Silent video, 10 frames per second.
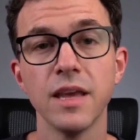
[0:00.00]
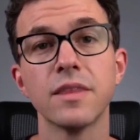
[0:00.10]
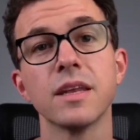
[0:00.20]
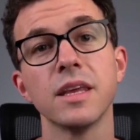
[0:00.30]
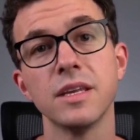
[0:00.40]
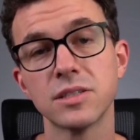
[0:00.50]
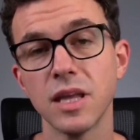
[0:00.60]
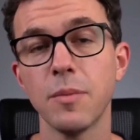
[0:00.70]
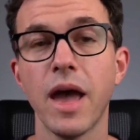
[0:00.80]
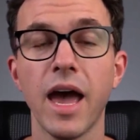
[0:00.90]
that each of
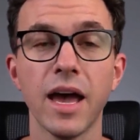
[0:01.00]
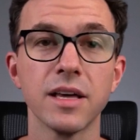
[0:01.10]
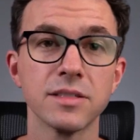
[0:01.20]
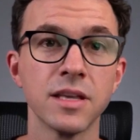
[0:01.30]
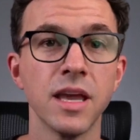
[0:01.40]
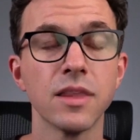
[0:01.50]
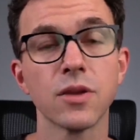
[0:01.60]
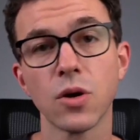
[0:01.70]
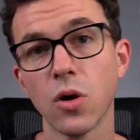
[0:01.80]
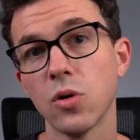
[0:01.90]
them has
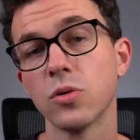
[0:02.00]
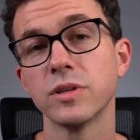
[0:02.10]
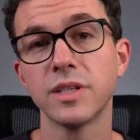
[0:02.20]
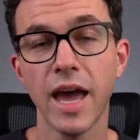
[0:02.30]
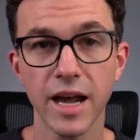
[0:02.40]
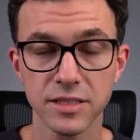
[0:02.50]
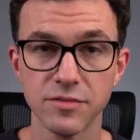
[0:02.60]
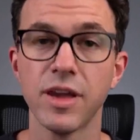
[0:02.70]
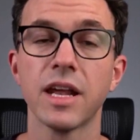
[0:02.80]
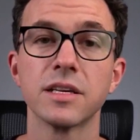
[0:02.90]
their own tax
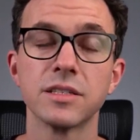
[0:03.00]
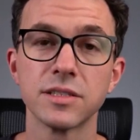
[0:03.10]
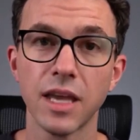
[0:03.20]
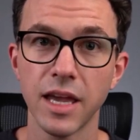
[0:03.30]
advantages